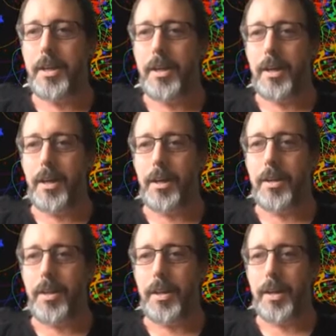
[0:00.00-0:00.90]

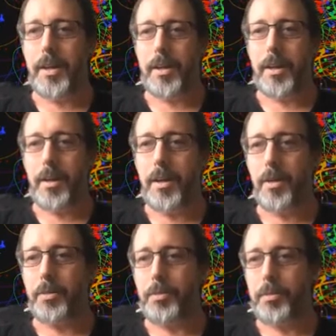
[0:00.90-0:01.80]
that, you
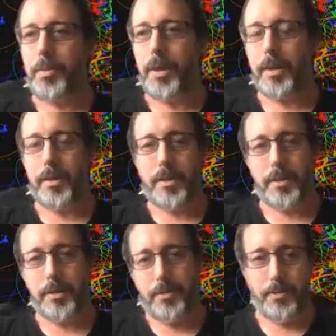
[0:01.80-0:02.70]
know,
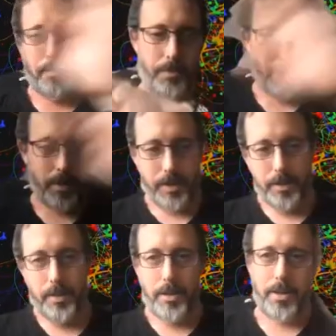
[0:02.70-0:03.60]

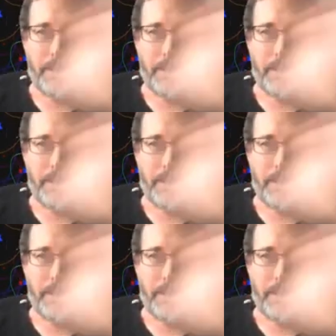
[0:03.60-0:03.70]
the